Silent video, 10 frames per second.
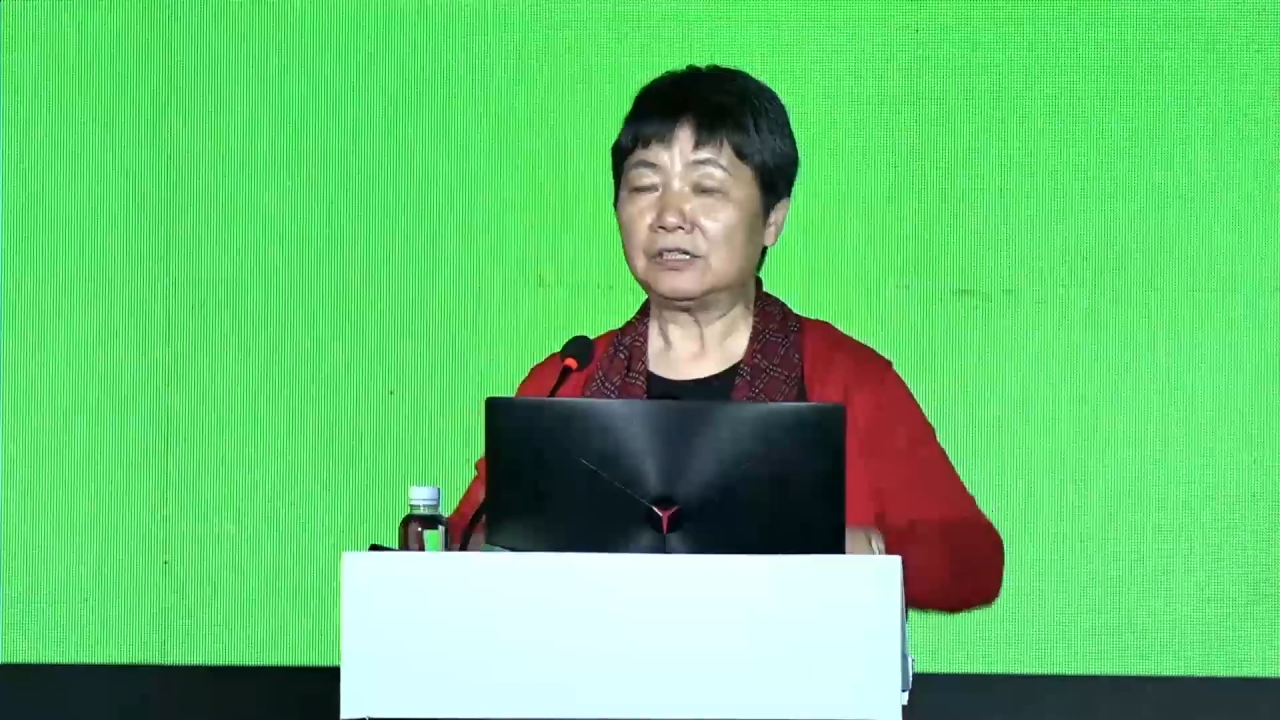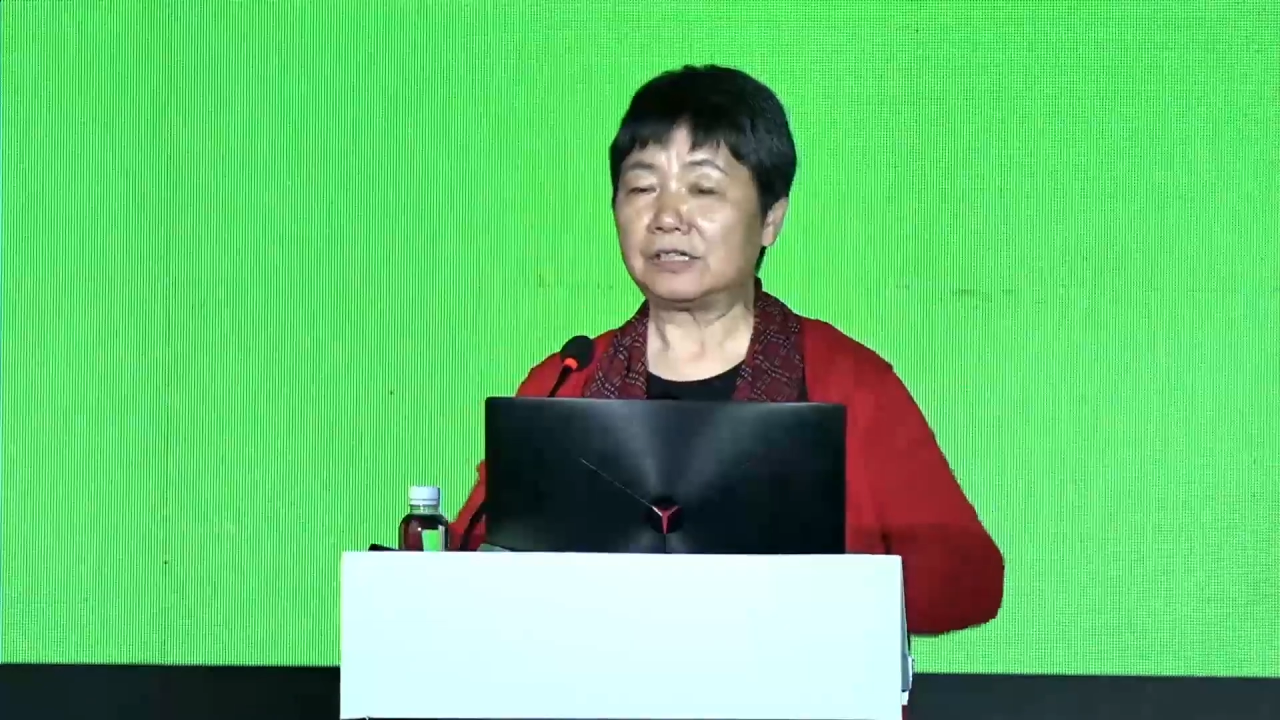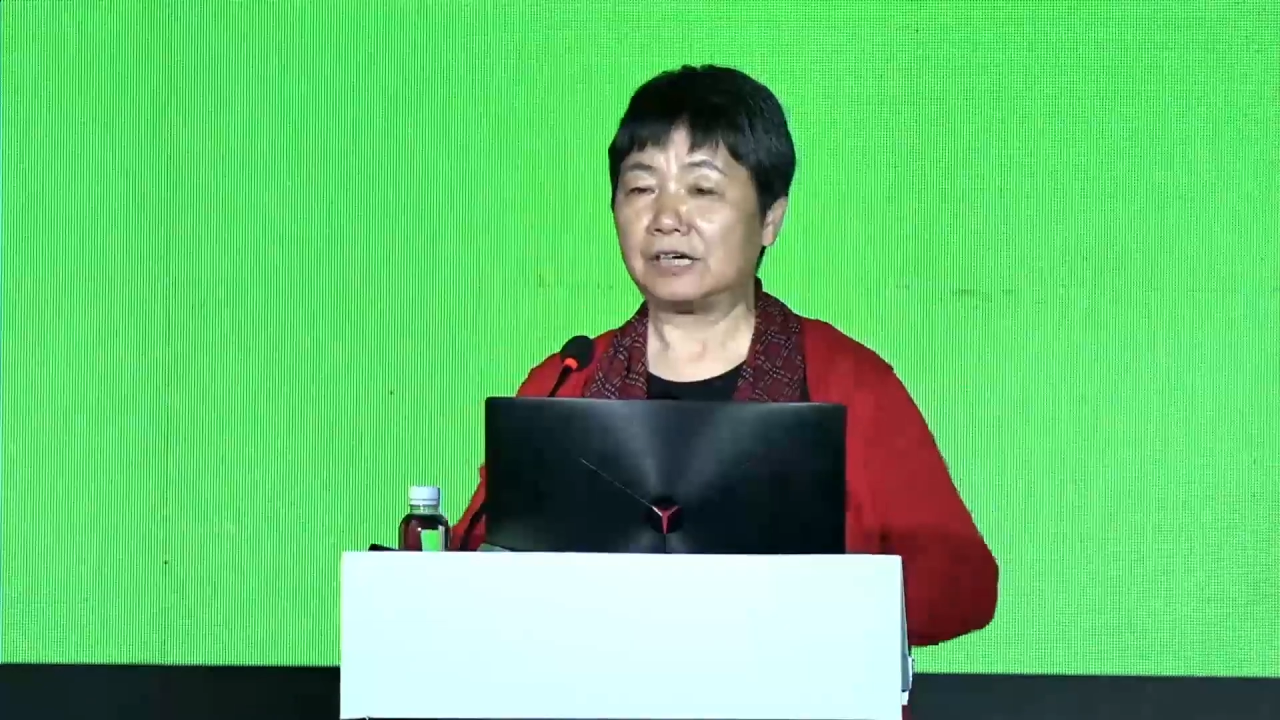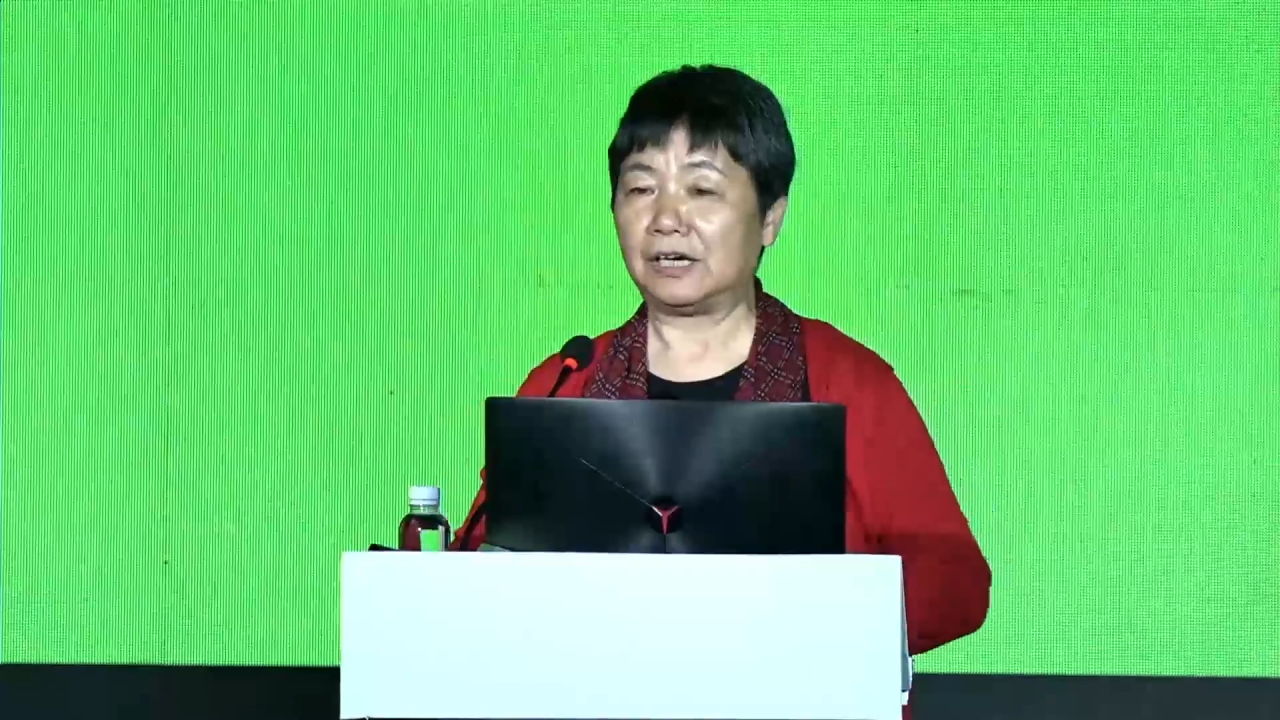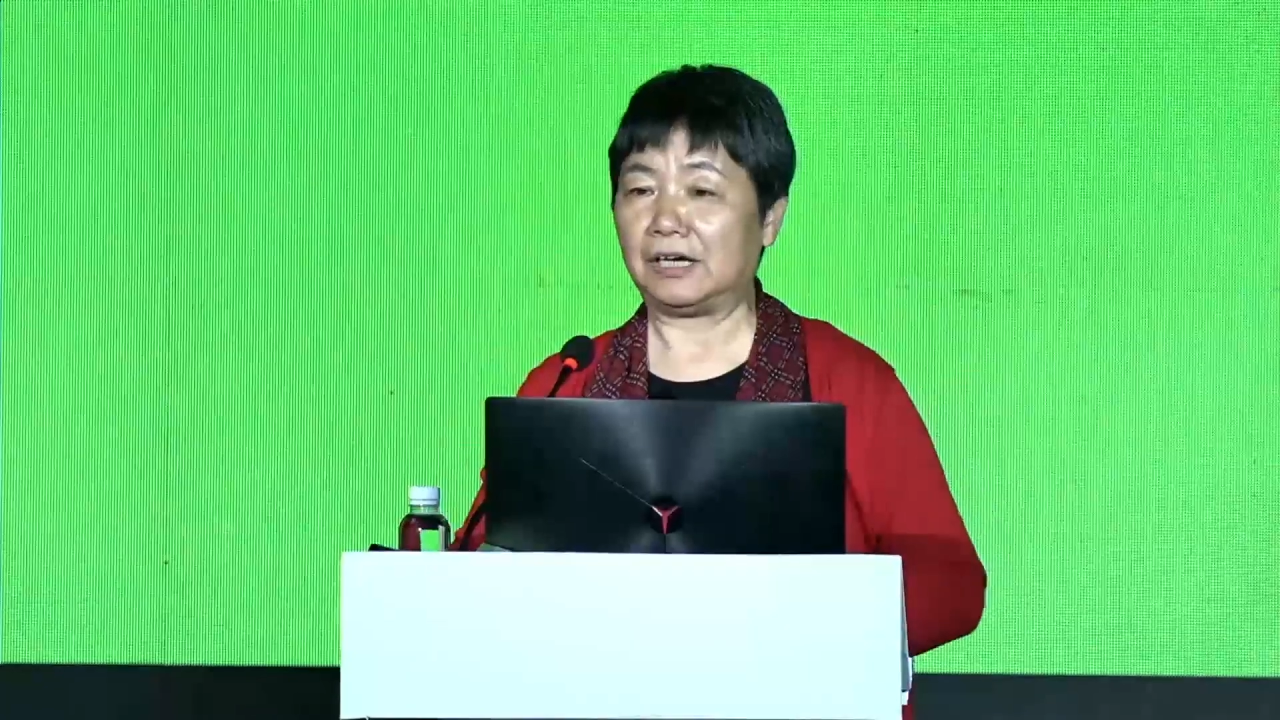
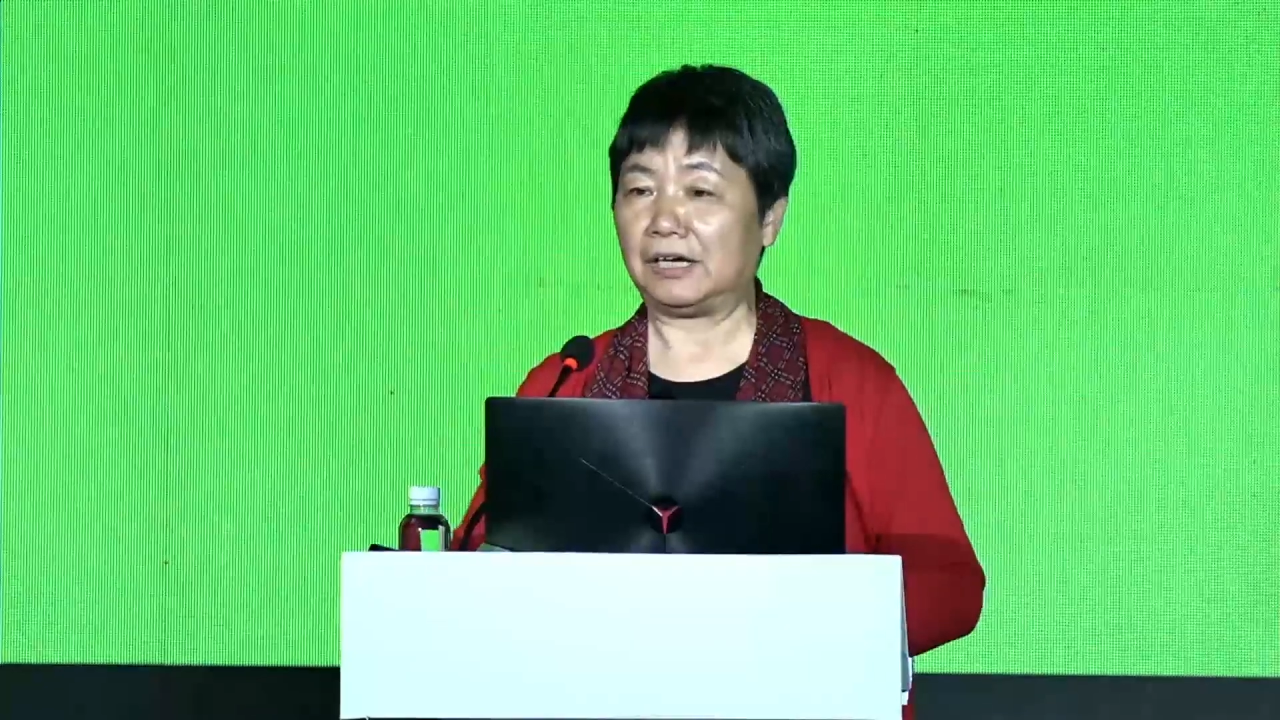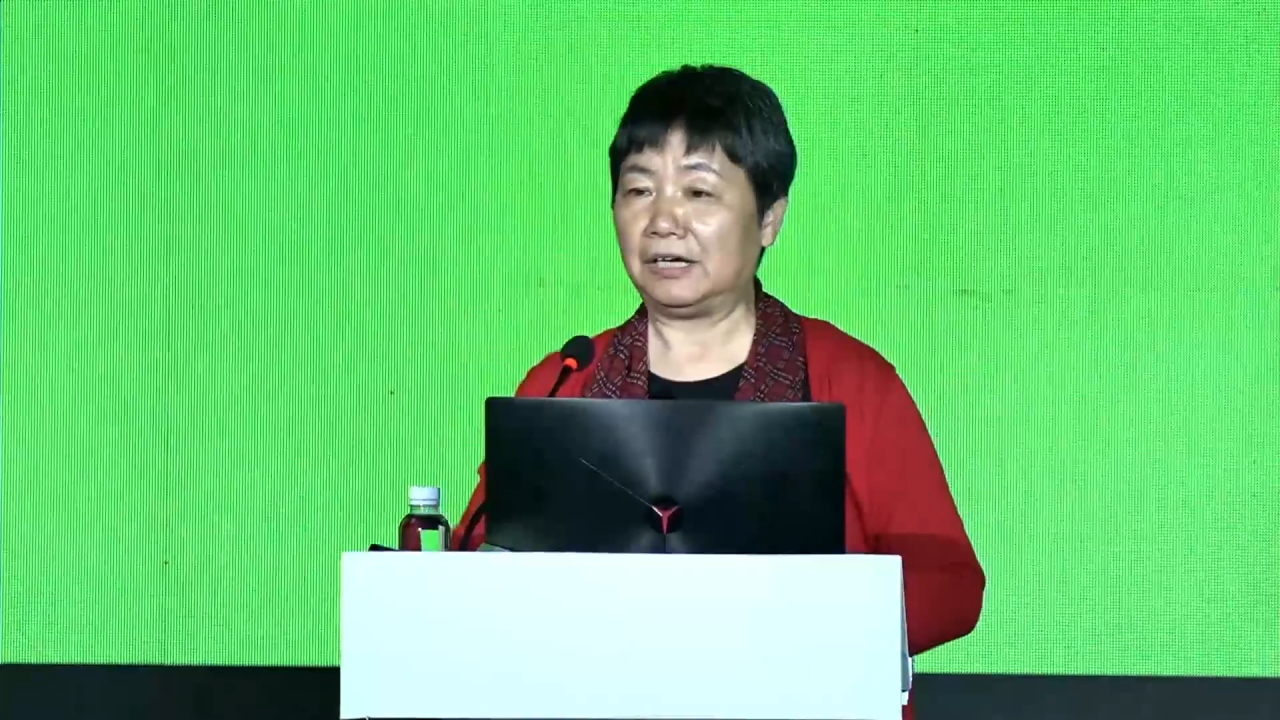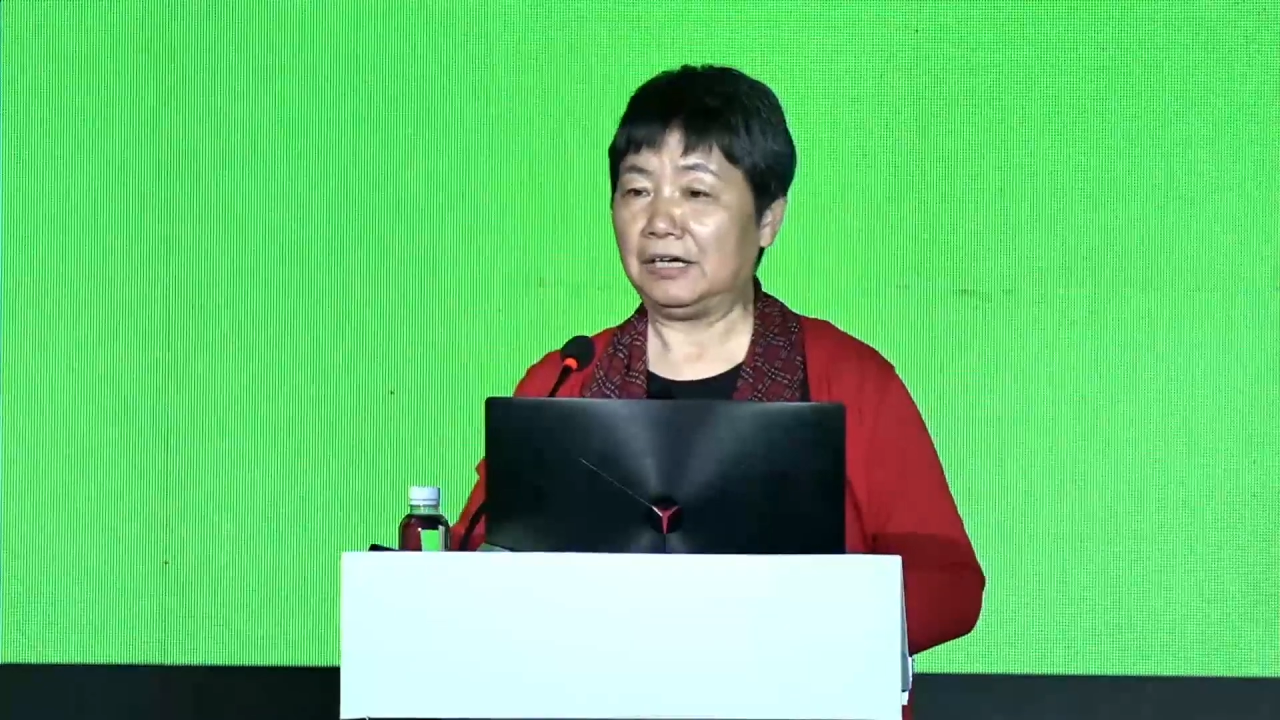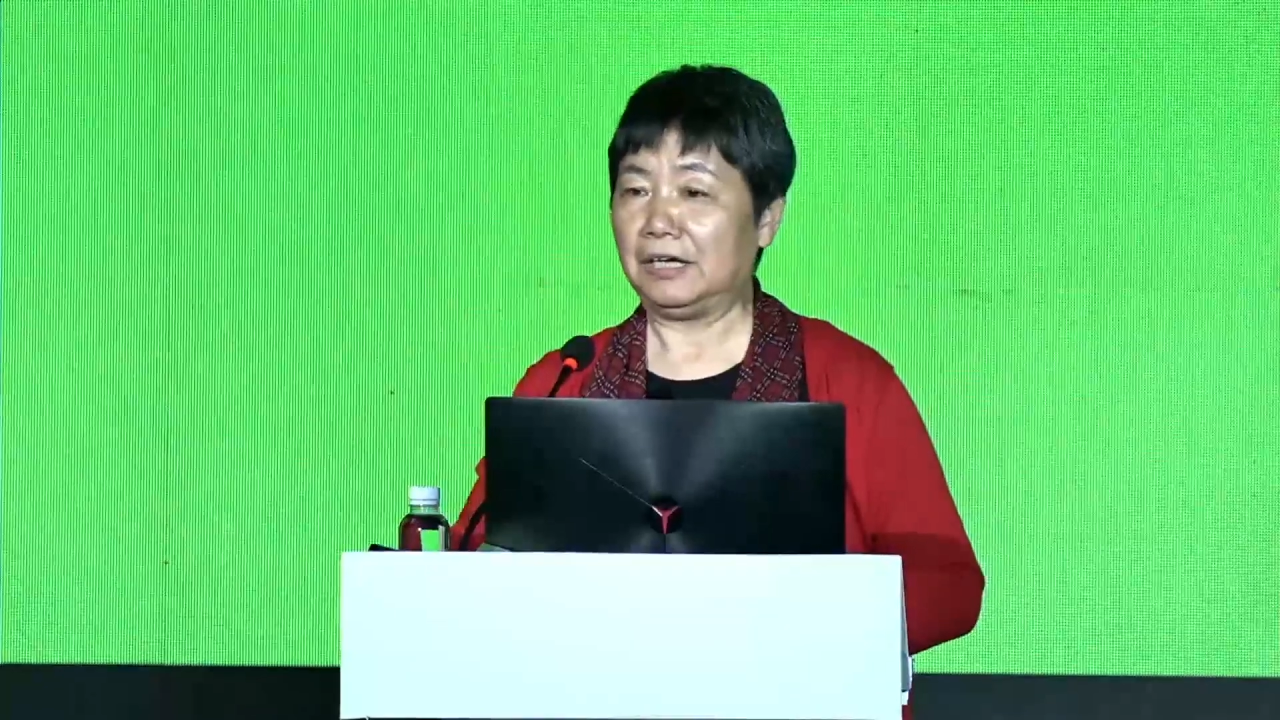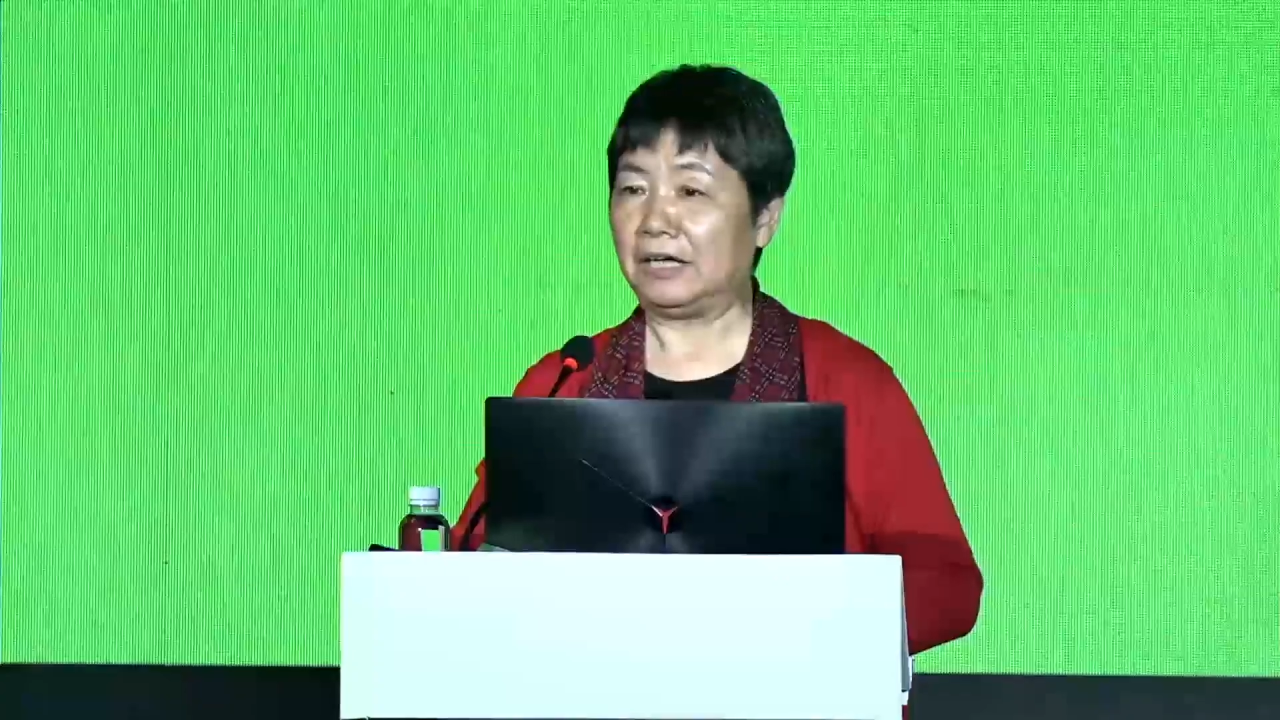in
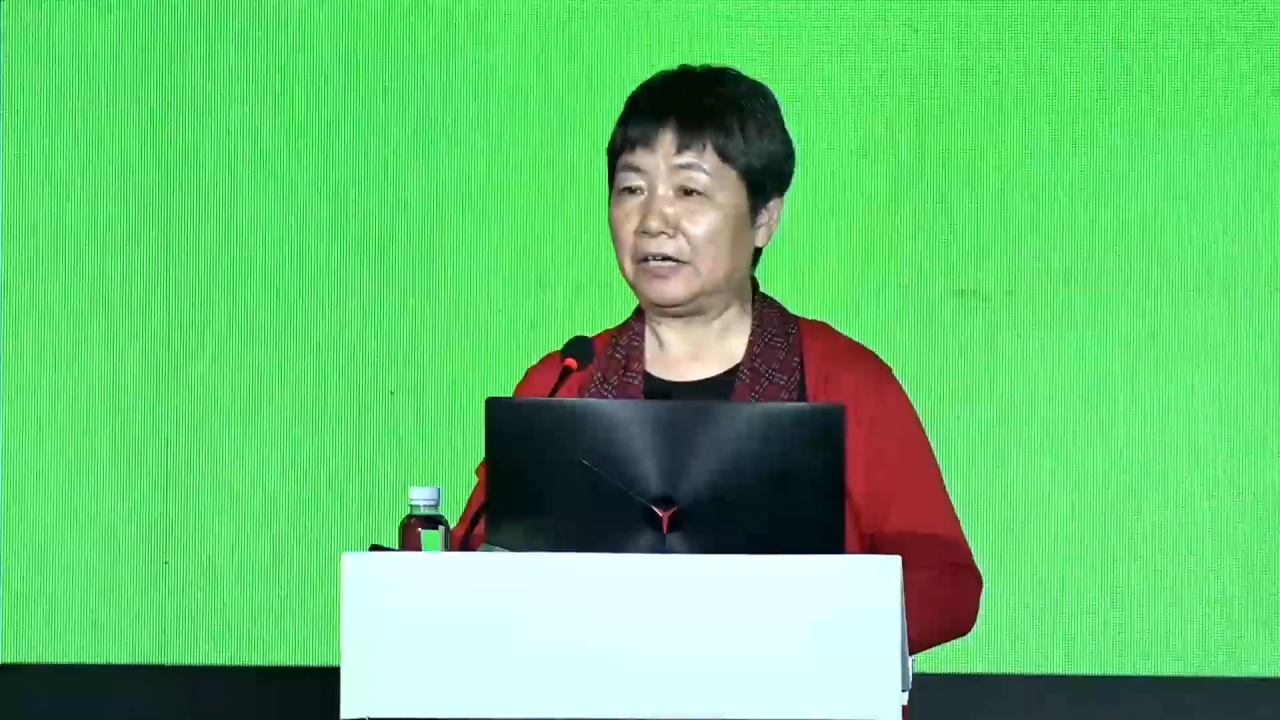school